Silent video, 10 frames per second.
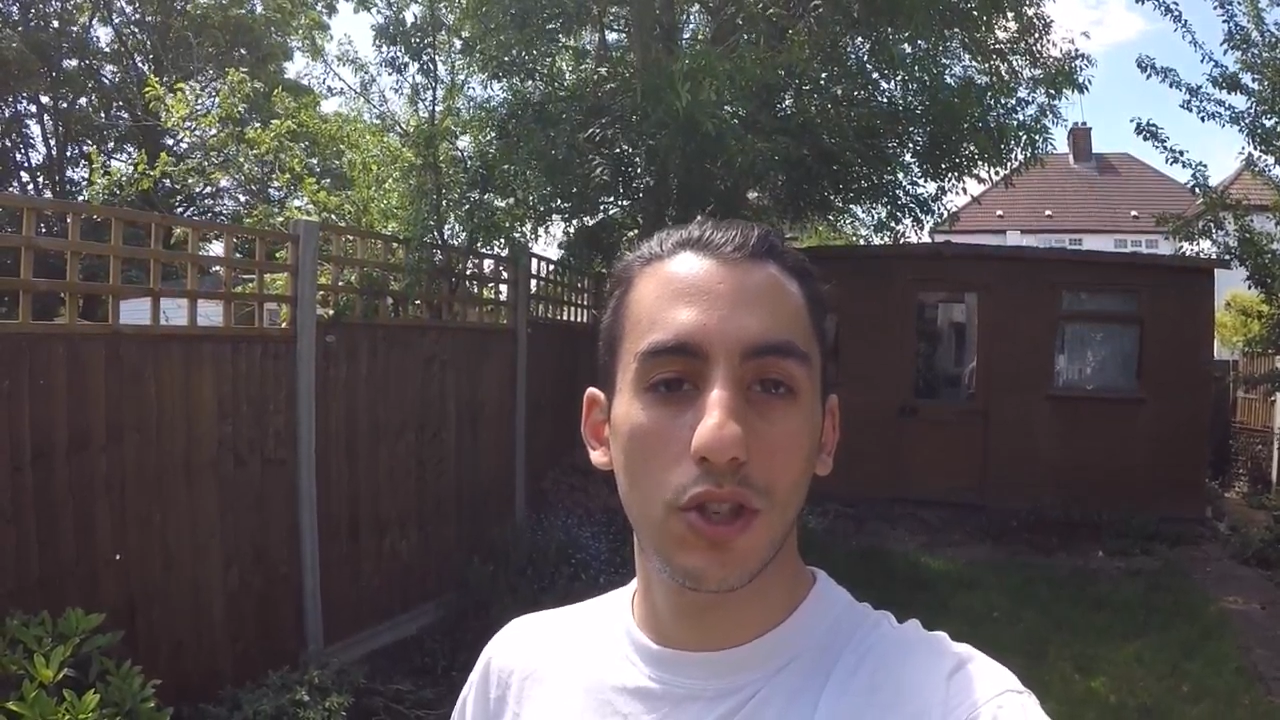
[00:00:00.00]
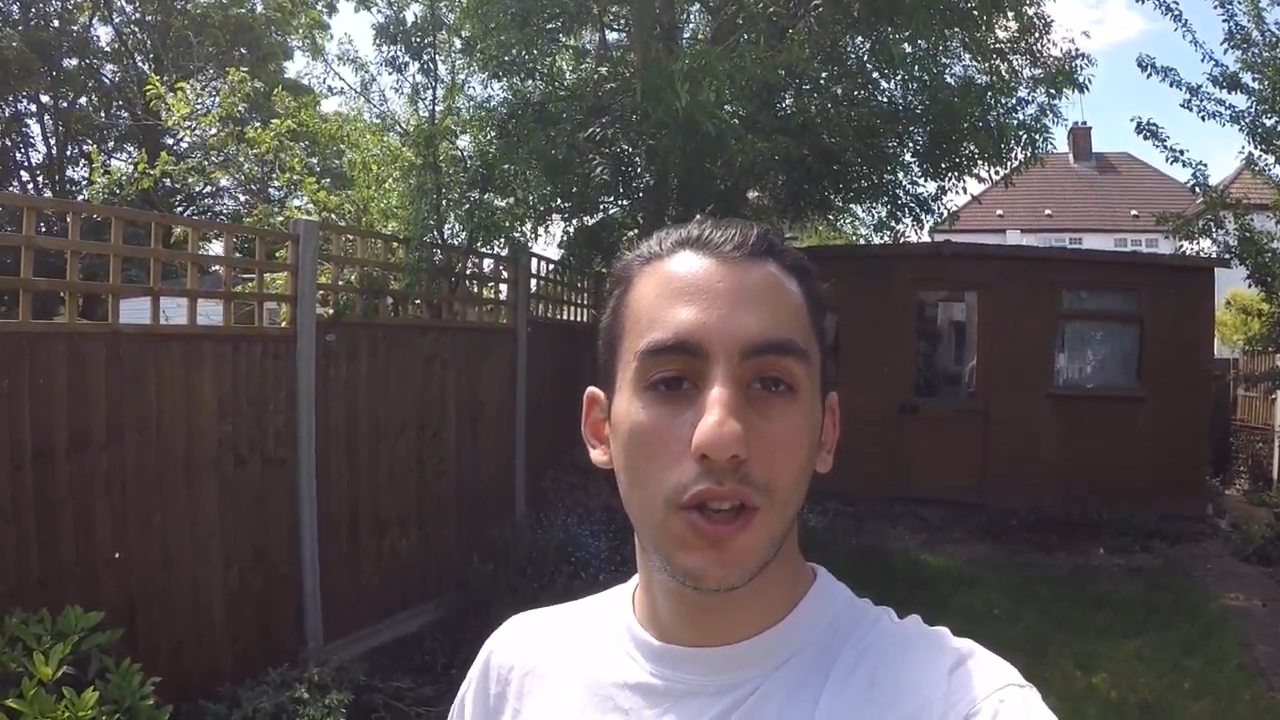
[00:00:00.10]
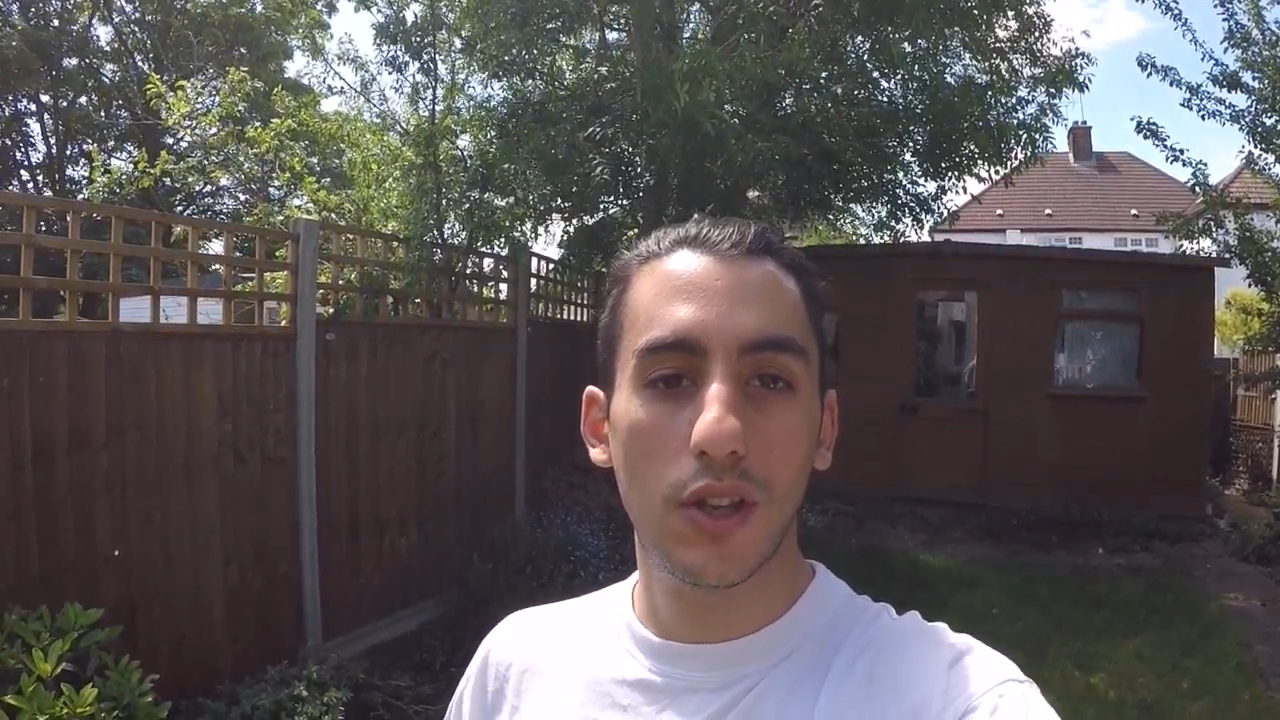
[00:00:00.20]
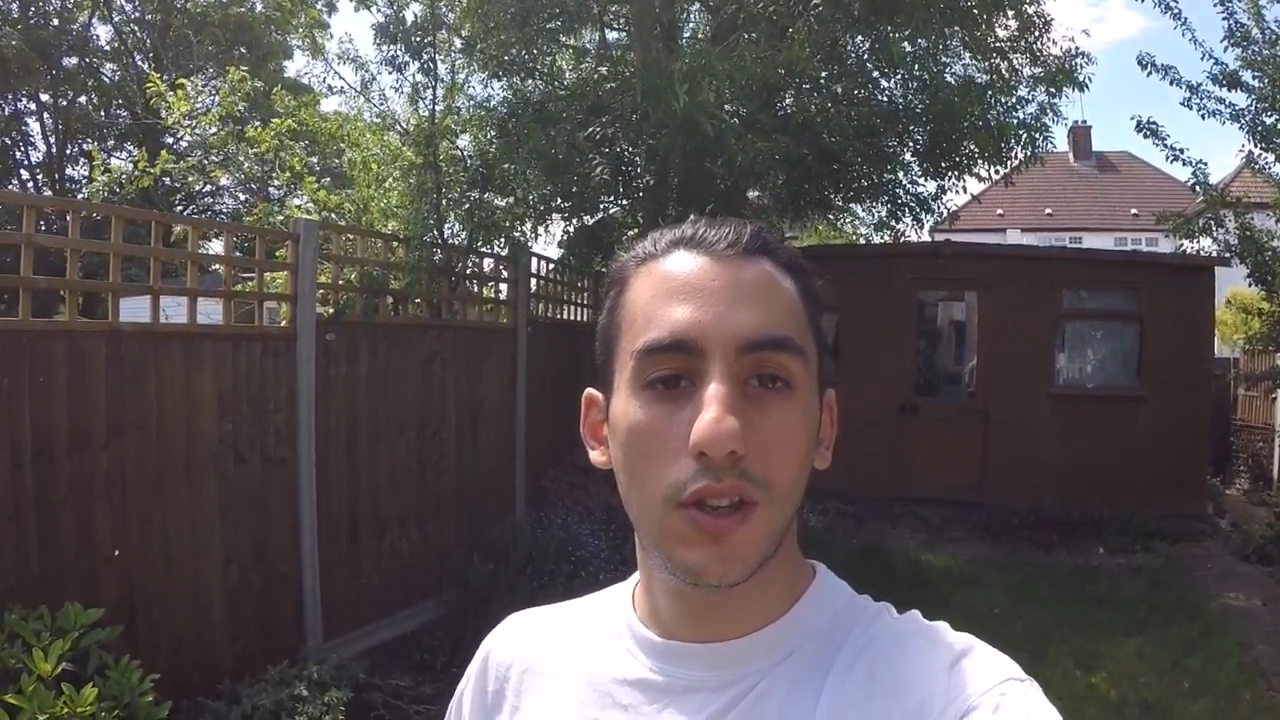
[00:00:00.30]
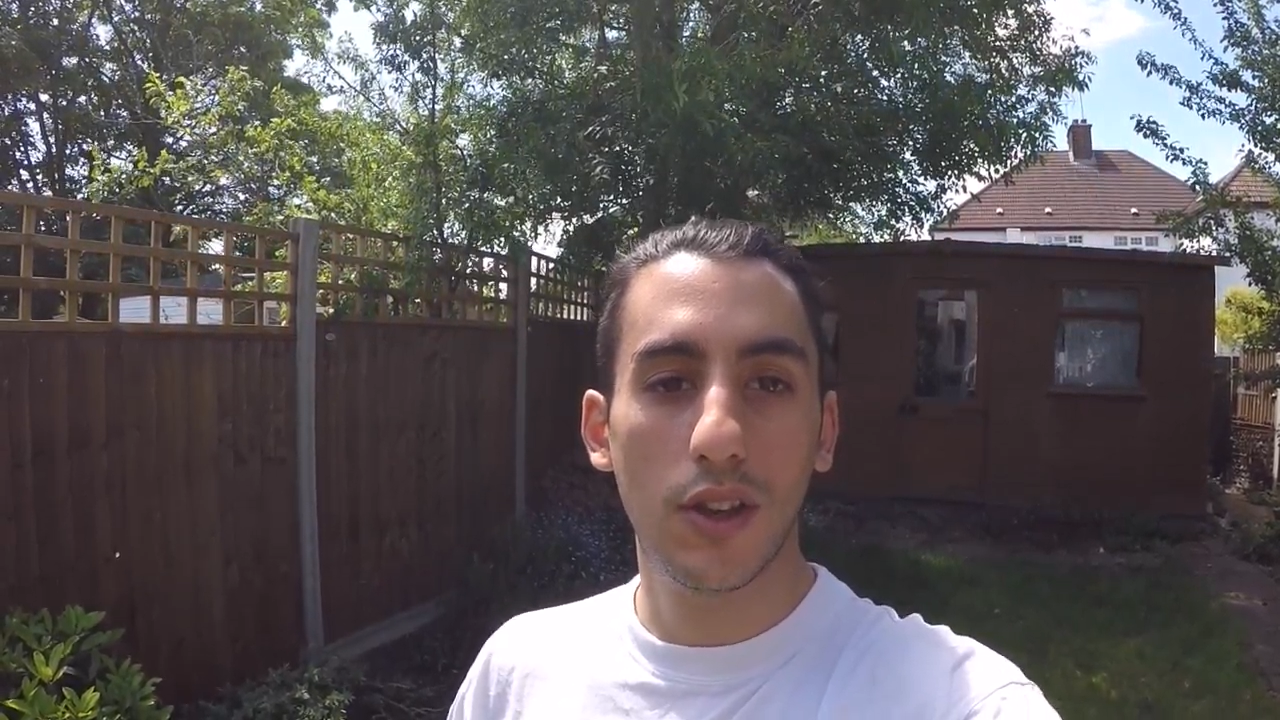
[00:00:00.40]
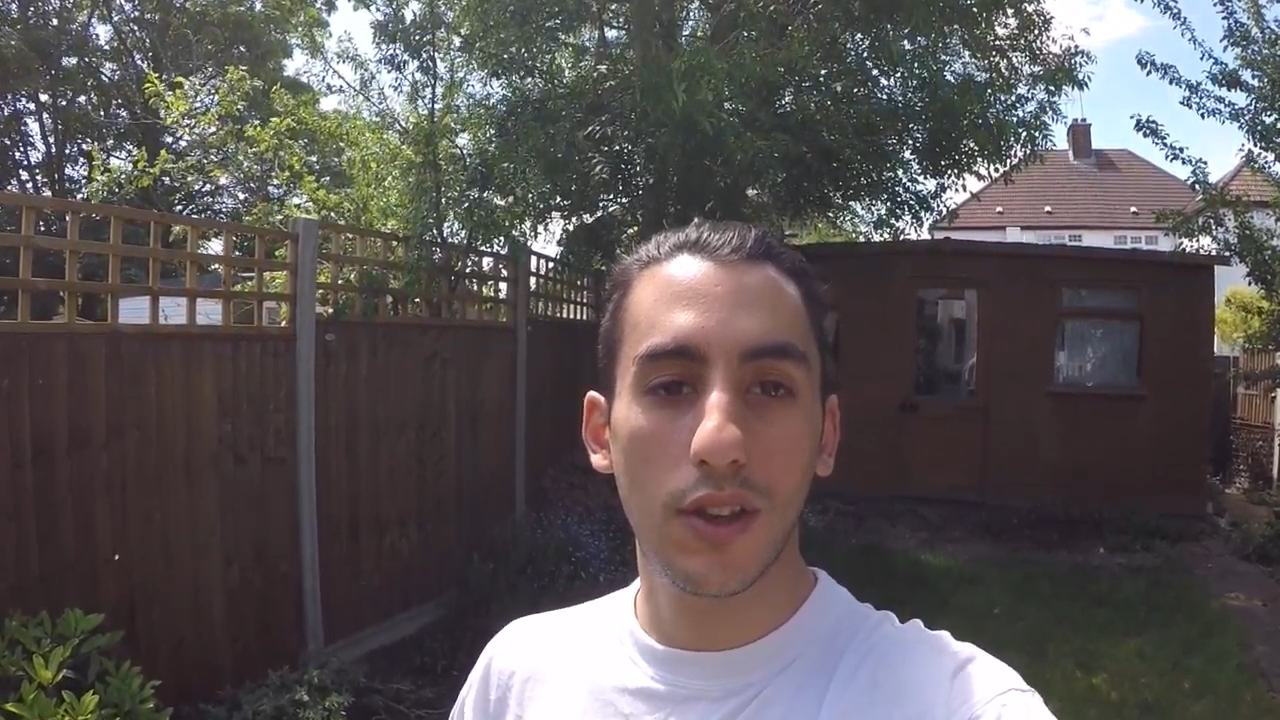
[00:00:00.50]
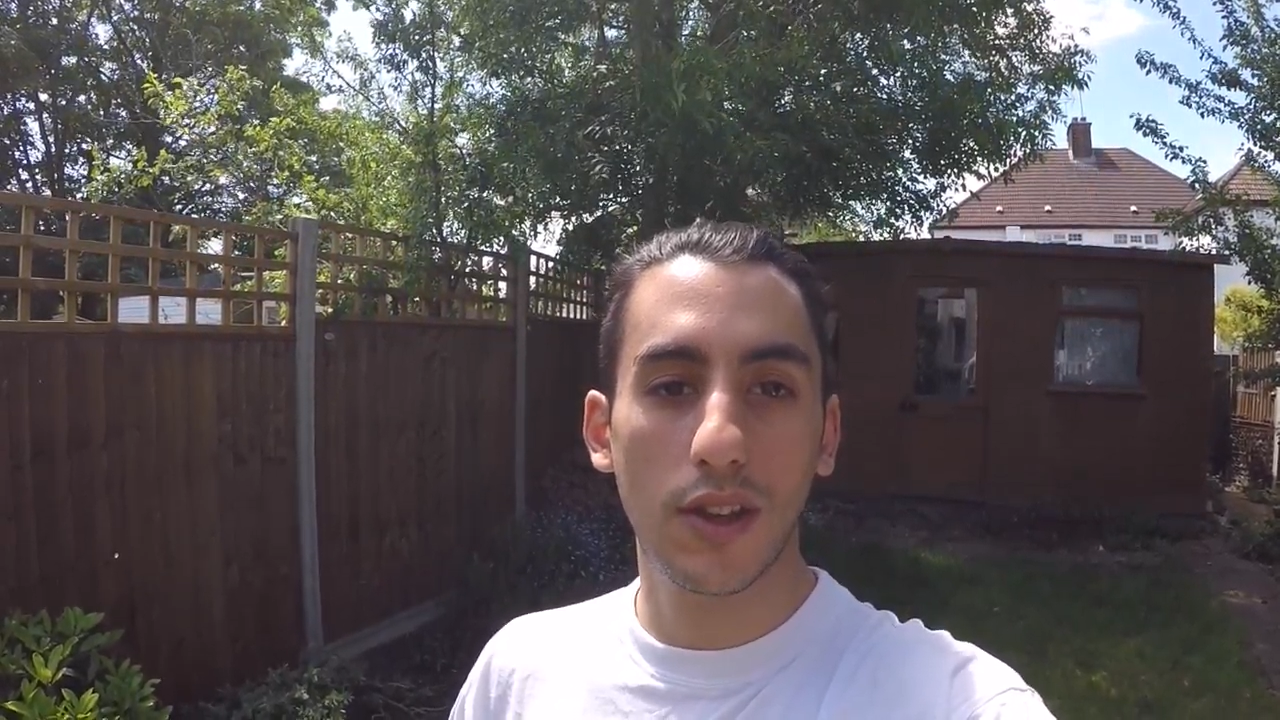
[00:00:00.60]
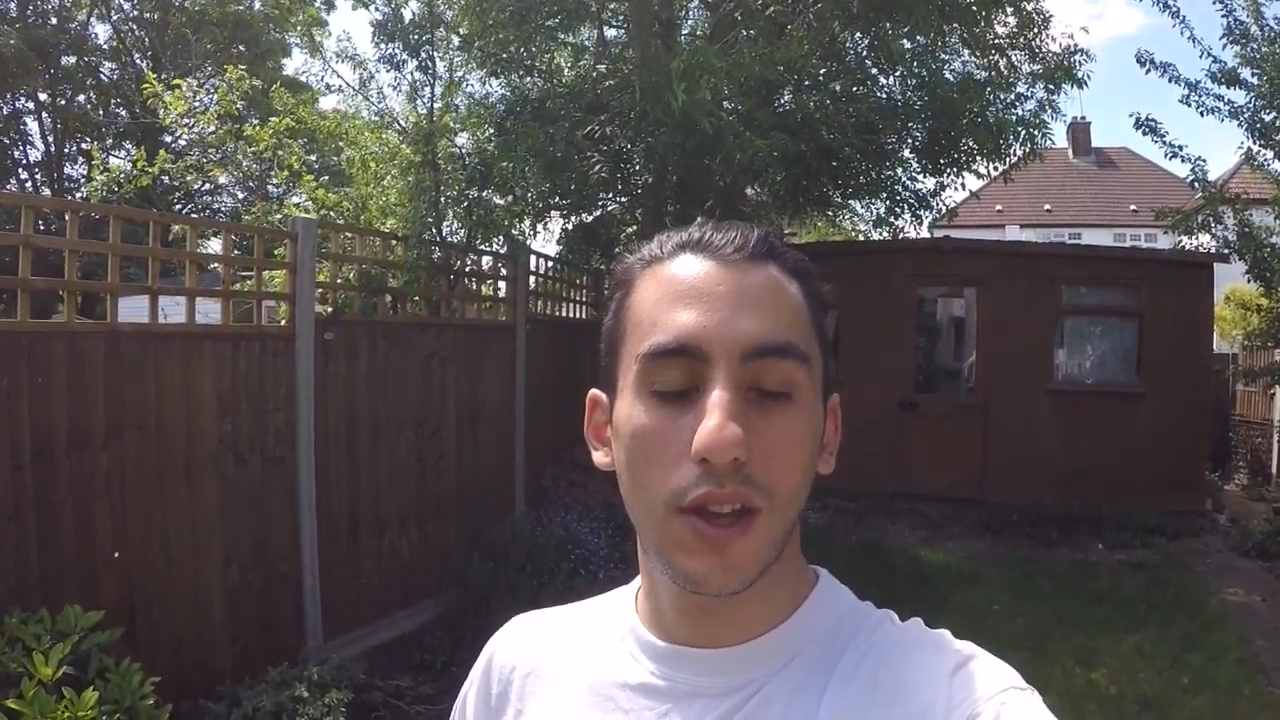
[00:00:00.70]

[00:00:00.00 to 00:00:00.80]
and then